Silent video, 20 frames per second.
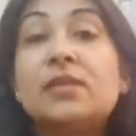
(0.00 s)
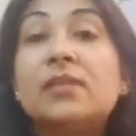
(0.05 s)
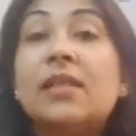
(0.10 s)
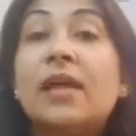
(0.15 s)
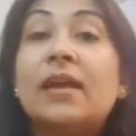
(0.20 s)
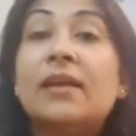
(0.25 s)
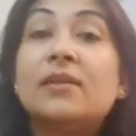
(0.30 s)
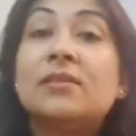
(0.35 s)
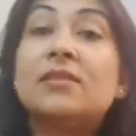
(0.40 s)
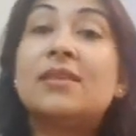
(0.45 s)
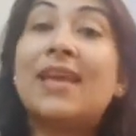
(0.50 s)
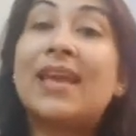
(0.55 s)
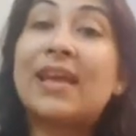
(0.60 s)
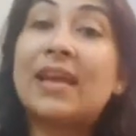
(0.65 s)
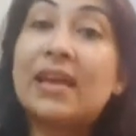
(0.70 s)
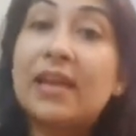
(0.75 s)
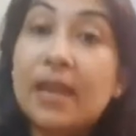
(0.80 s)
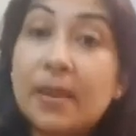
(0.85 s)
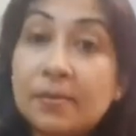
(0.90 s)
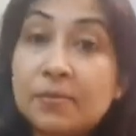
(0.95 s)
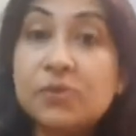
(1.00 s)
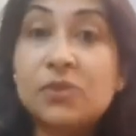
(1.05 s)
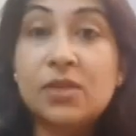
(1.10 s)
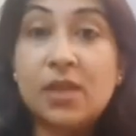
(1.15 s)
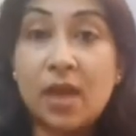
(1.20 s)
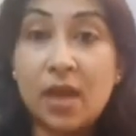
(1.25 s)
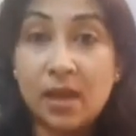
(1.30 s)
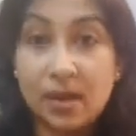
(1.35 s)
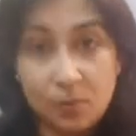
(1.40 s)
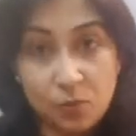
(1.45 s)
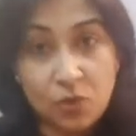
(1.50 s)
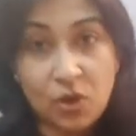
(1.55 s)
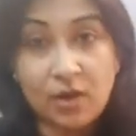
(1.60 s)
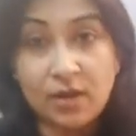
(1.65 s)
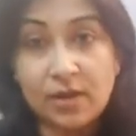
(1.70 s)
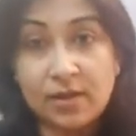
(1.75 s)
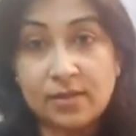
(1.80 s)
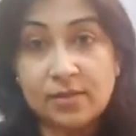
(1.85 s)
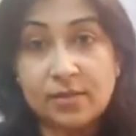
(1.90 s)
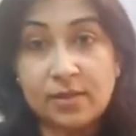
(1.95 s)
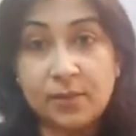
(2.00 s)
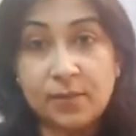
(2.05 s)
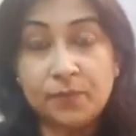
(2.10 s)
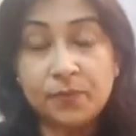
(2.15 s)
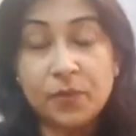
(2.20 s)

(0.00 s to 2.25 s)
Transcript: and that is eclampsia in pregnancy.